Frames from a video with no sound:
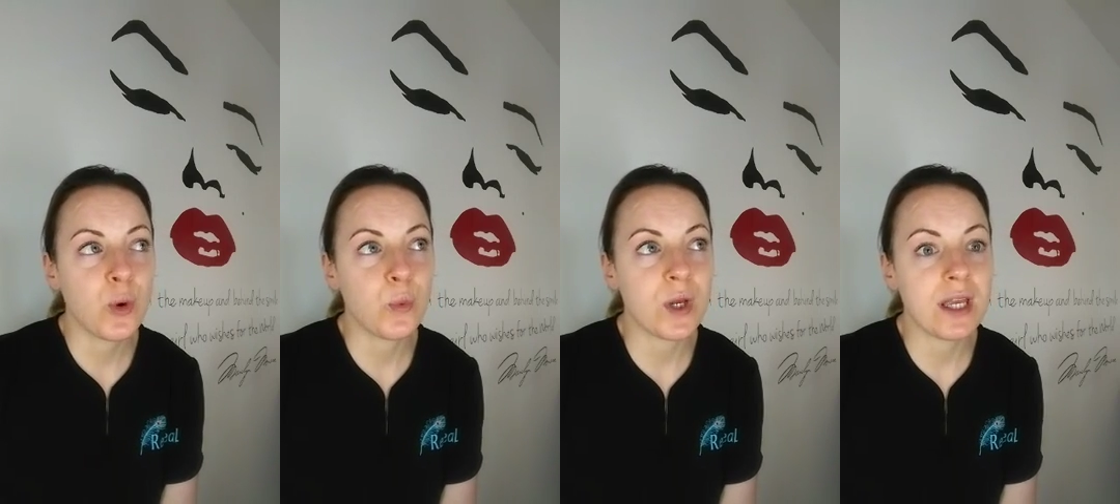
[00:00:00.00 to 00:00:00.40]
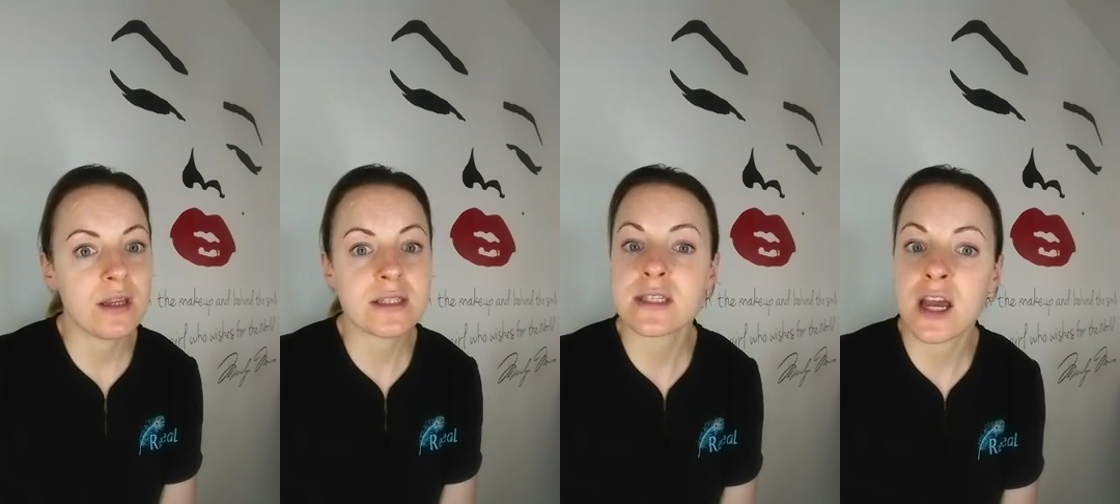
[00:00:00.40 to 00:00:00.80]

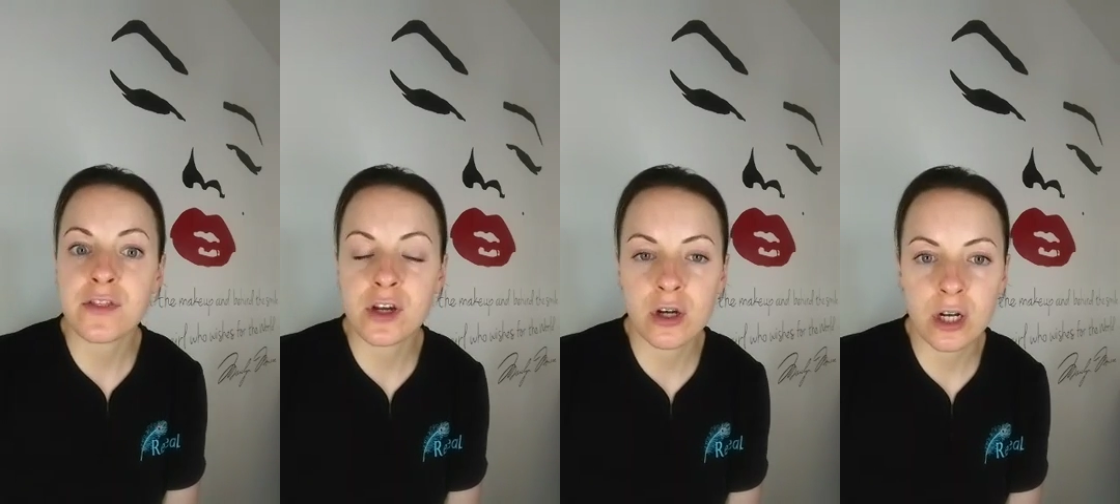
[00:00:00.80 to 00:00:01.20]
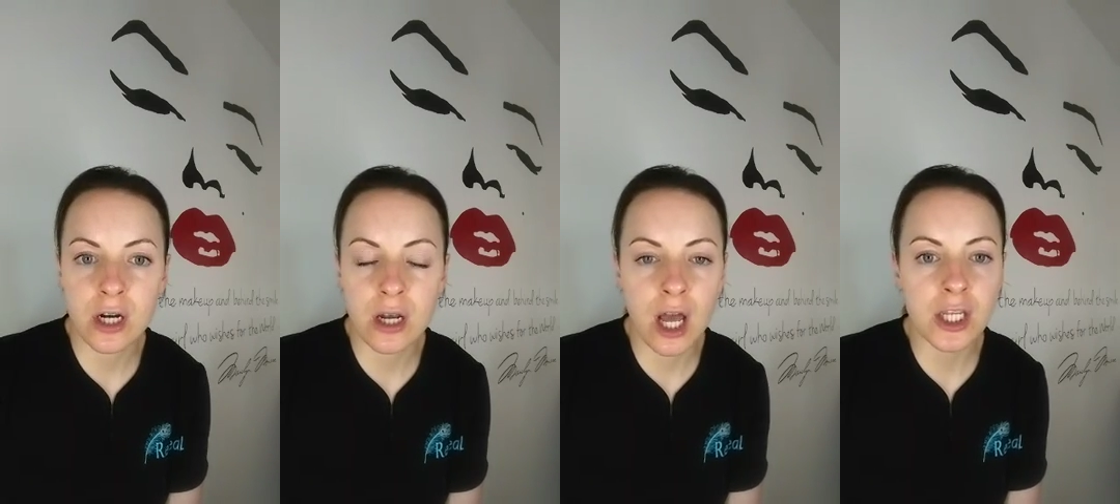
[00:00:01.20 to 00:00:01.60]
we decide the colour
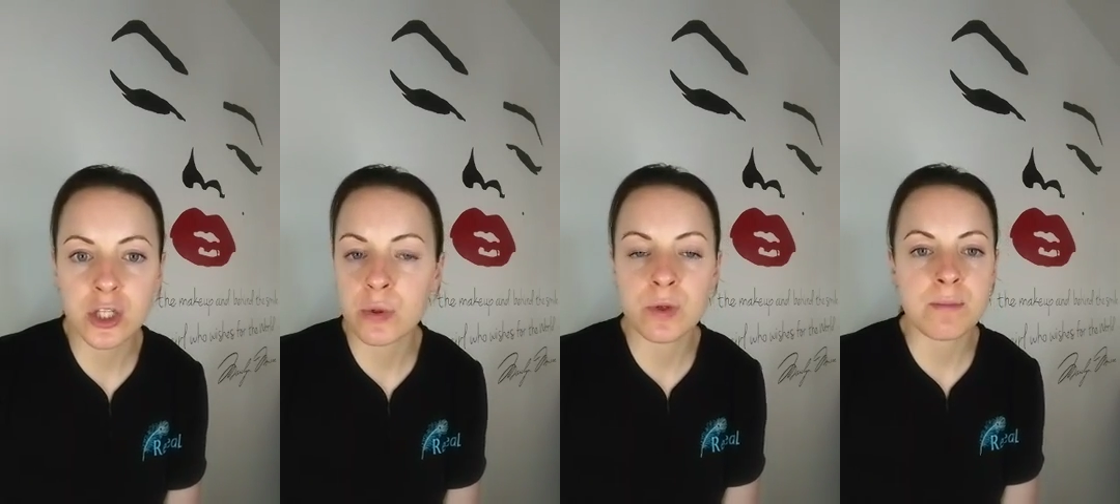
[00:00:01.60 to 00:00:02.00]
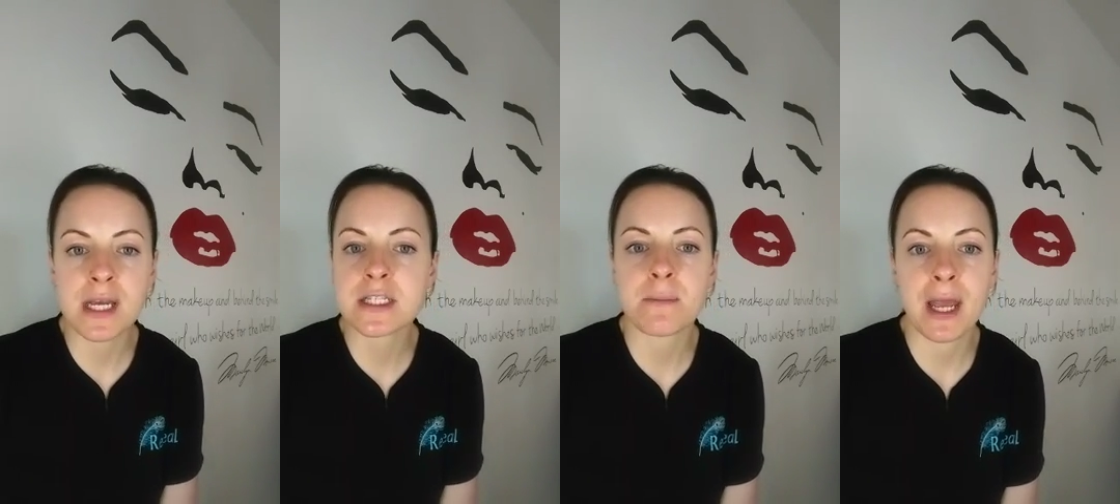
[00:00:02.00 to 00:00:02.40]
like you would
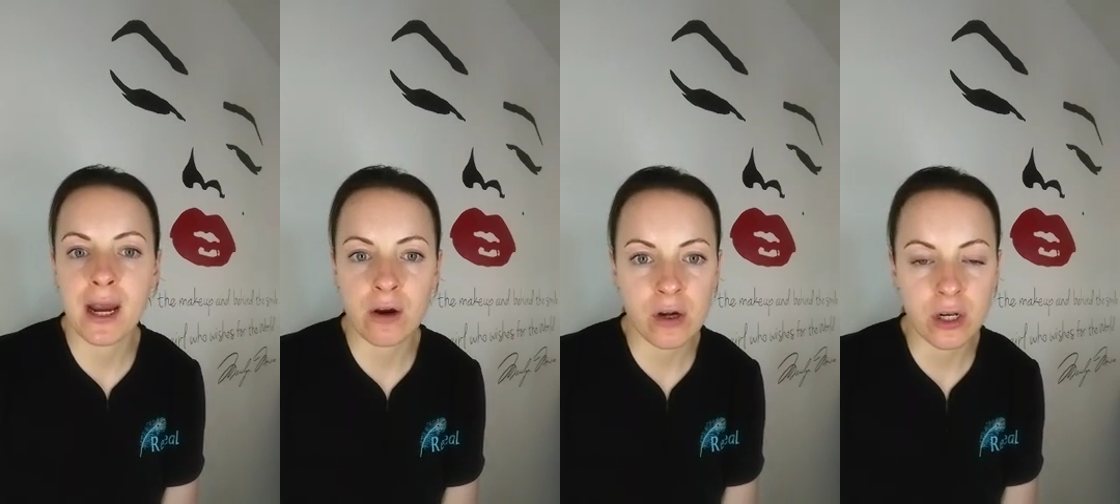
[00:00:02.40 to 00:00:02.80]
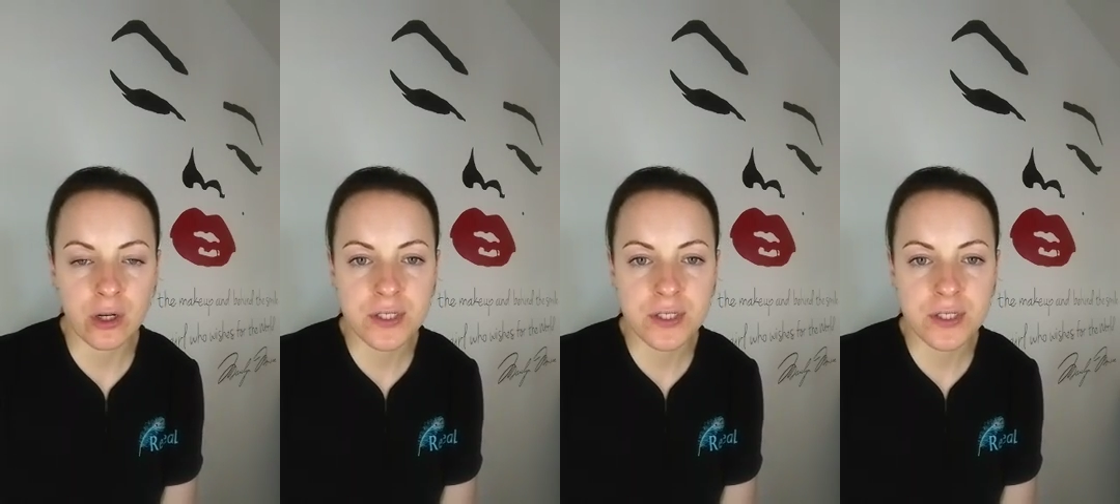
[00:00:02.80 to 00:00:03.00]
mix up a hair colour.